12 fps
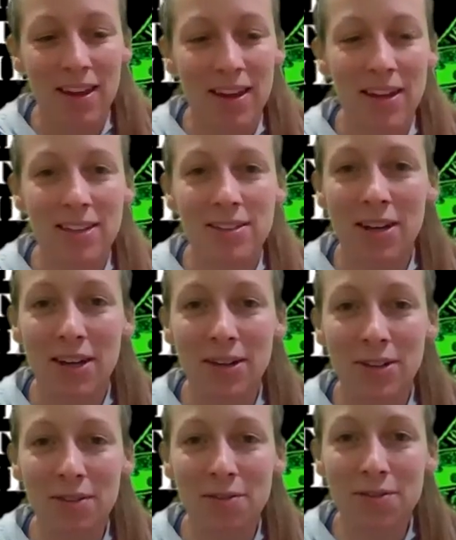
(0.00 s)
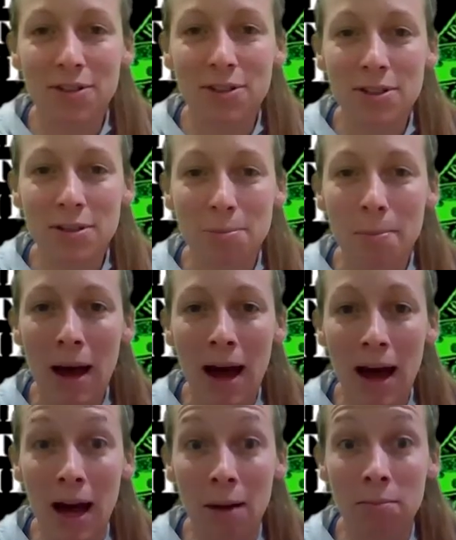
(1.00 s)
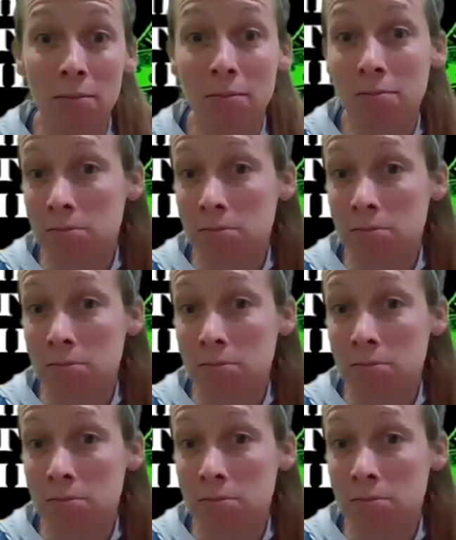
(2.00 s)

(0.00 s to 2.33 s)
It's titled The First Bomb.